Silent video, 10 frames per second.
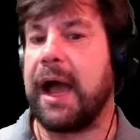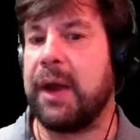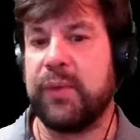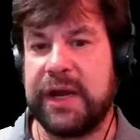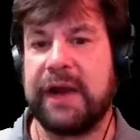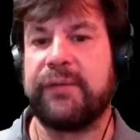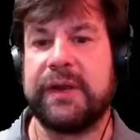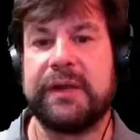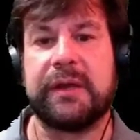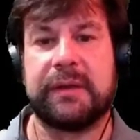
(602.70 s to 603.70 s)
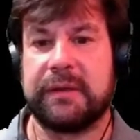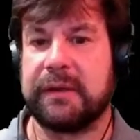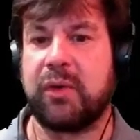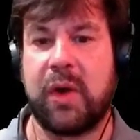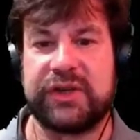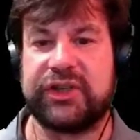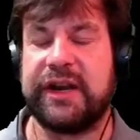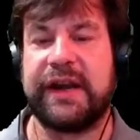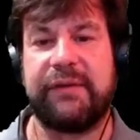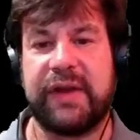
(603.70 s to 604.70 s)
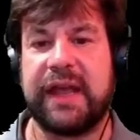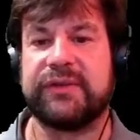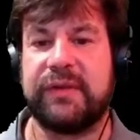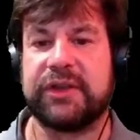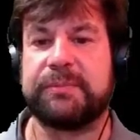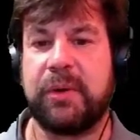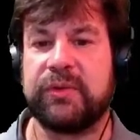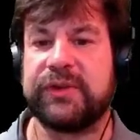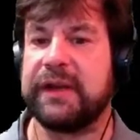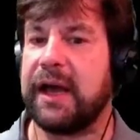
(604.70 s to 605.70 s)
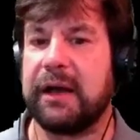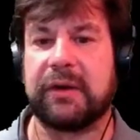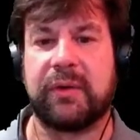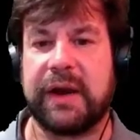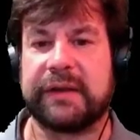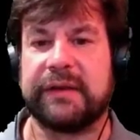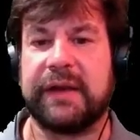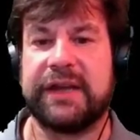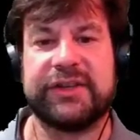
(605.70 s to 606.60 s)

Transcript: I read every question and every answer that's posted. I'll correct it.